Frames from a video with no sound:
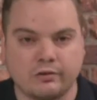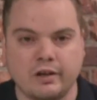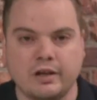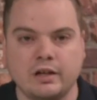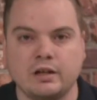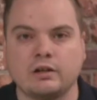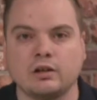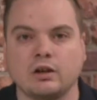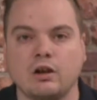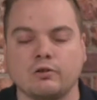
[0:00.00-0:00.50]

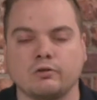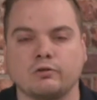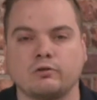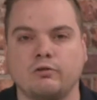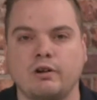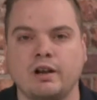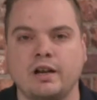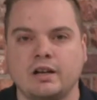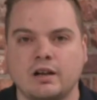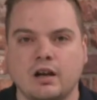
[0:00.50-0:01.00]
the gloss
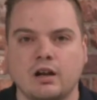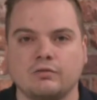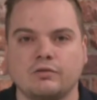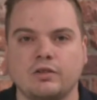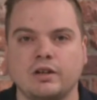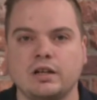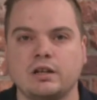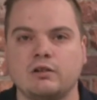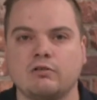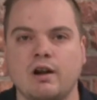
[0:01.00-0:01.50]
green of
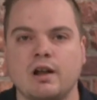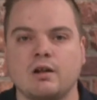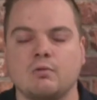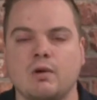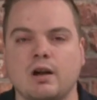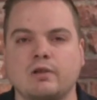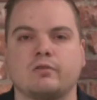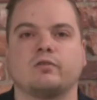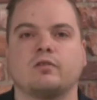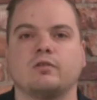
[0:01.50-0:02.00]
the Great
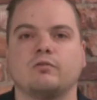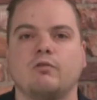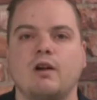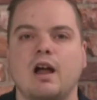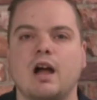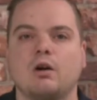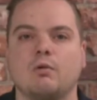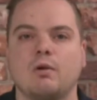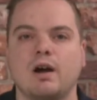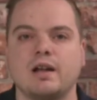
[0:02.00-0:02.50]
Western
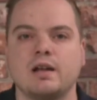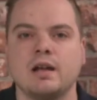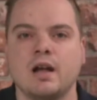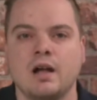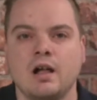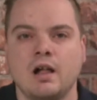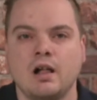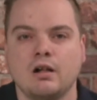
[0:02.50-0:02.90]
Railway